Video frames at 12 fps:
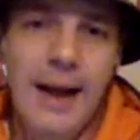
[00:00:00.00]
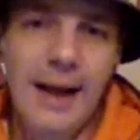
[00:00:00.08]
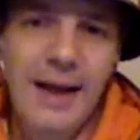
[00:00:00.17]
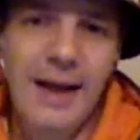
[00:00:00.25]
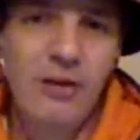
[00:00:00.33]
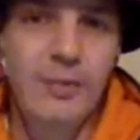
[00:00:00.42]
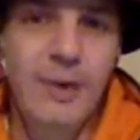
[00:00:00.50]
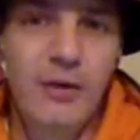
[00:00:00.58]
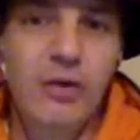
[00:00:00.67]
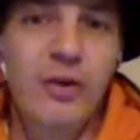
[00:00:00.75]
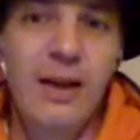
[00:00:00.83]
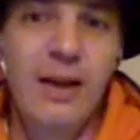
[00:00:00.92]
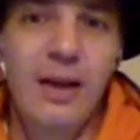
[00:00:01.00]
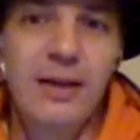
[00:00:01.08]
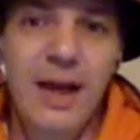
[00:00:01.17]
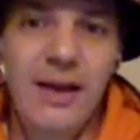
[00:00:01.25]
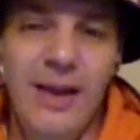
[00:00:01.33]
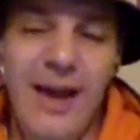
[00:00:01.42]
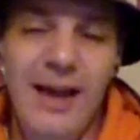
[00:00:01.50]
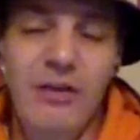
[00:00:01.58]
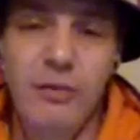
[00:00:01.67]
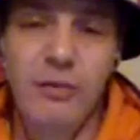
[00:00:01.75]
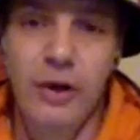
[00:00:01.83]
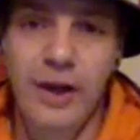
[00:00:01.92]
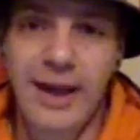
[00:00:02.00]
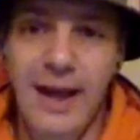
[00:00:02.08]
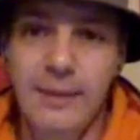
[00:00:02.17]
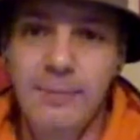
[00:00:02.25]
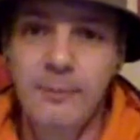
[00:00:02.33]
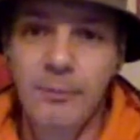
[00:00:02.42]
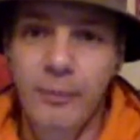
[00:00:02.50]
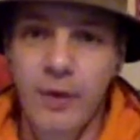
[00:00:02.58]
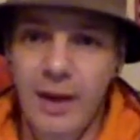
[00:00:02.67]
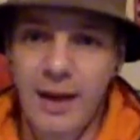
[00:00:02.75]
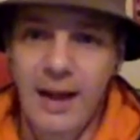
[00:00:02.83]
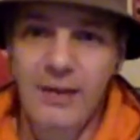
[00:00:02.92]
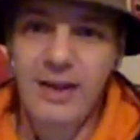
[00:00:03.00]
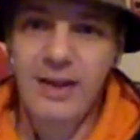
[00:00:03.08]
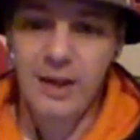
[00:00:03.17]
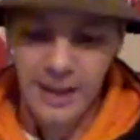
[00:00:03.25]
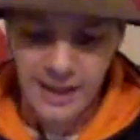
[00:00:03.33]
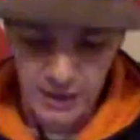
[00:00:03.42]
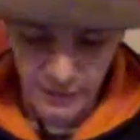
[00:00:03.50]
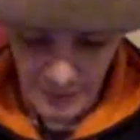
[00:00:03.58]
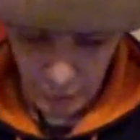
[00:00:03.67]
I guess it was a matter of just getting their heads in front again, and they did lead at that